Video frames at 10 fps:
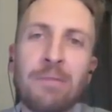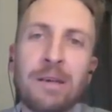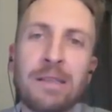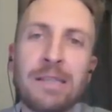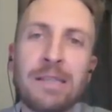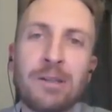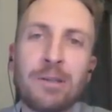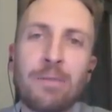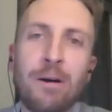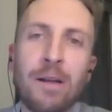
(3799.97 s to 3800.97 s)
He says you
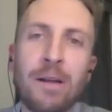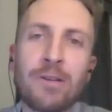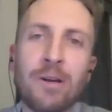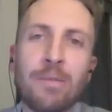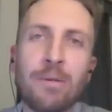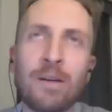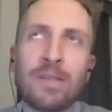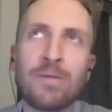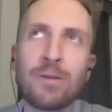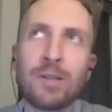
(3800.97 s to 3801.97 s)
should parlay Trump in
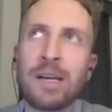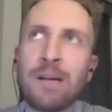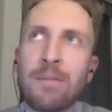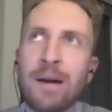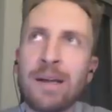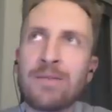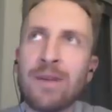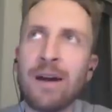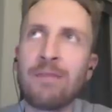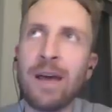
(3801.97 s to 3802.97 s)
West Virginia at
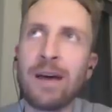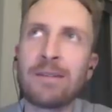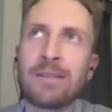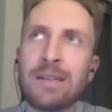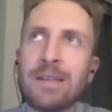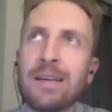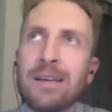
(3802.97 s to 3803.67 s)
-5,000,